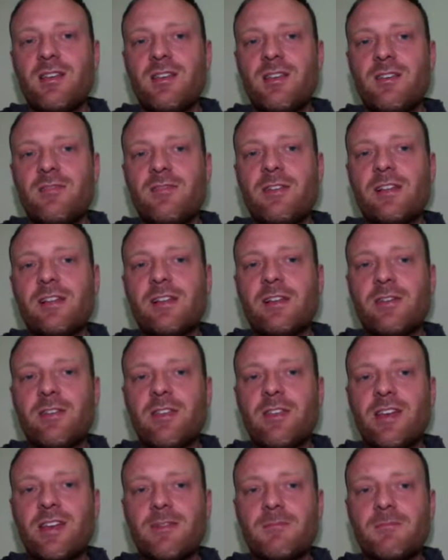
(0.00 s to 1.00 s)
If we click on
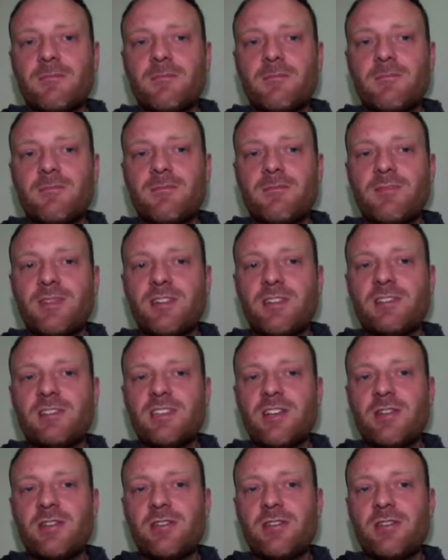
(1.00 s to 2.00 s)
that, it'll
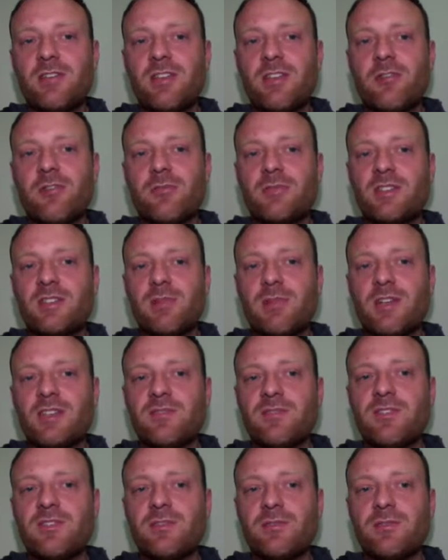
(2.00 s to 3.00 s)
tell you that there are
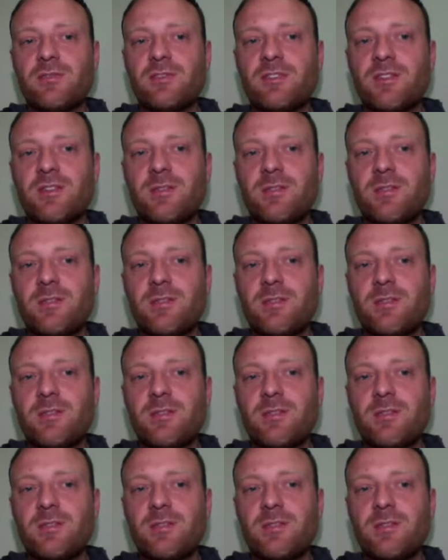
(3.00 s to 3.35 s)
misplaced views.